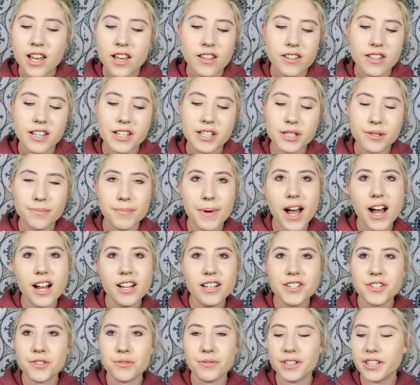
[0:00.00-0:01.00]
The
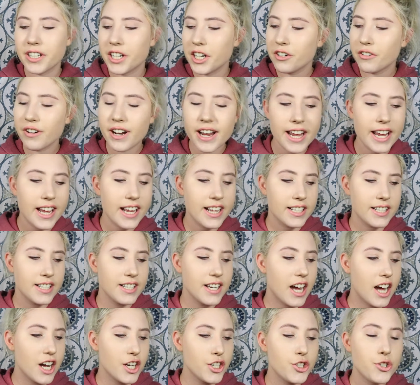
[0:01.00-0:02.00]
smell is really great. It's
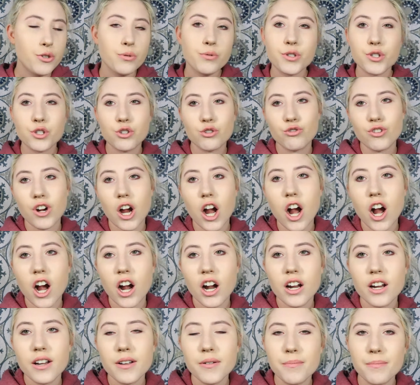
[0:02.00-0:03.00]
not too
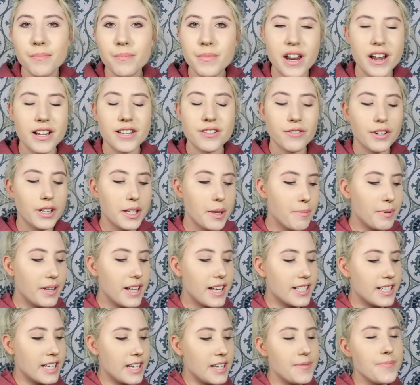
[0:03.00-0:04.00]
strong, but it's really
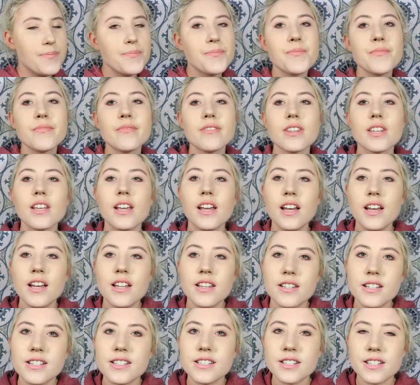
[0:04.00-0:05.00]
pleasant.
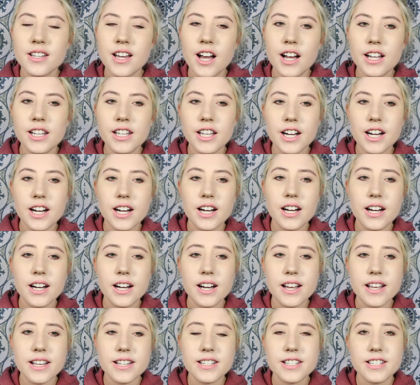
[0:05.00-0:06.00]
This color
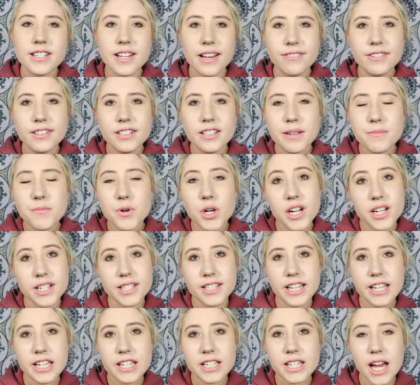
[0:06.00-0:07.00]
is definitely more a
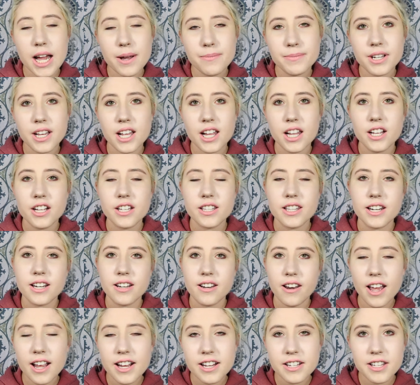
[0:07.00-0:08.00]
daytime color than a
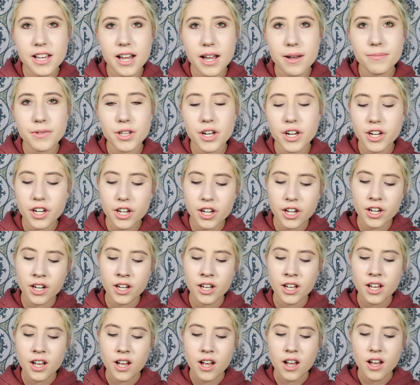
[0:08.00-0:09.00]
nighttime look,
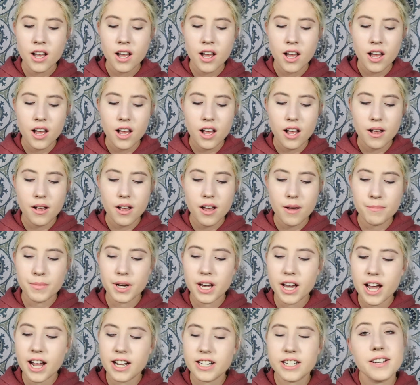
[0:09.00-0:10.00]

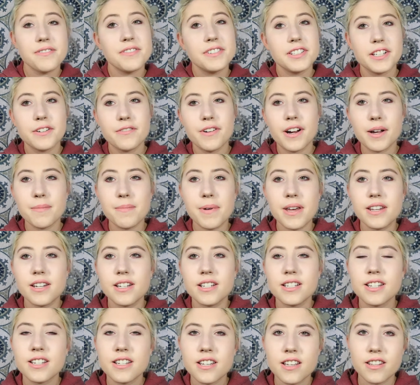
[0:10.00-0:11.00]
but I definitely
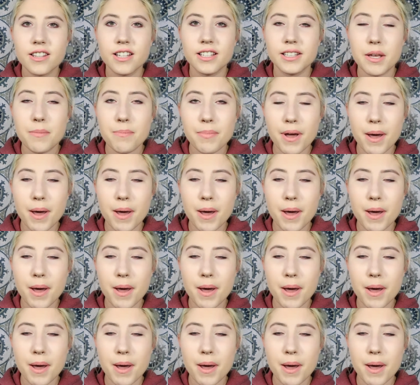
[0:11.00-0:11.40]
recommend the lip